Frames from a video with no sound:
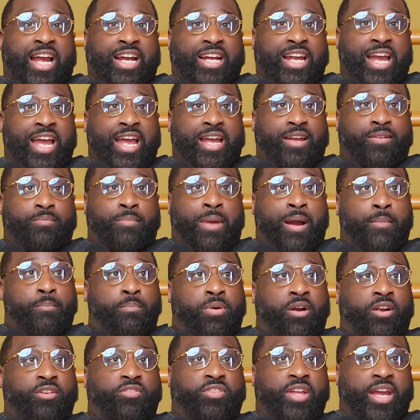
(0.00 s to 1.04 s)
I got, my
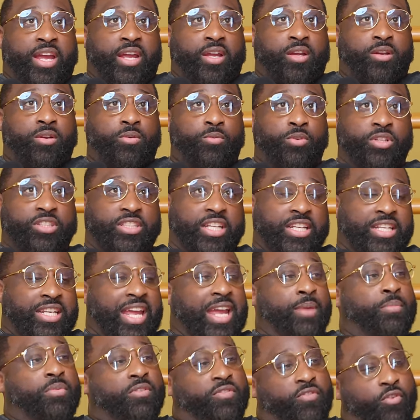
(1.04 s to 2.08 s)
birthday was the
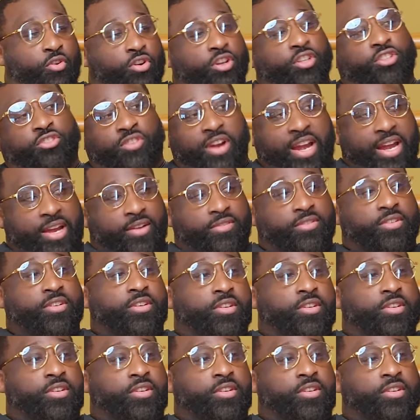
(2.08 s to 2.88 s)
day before the draft.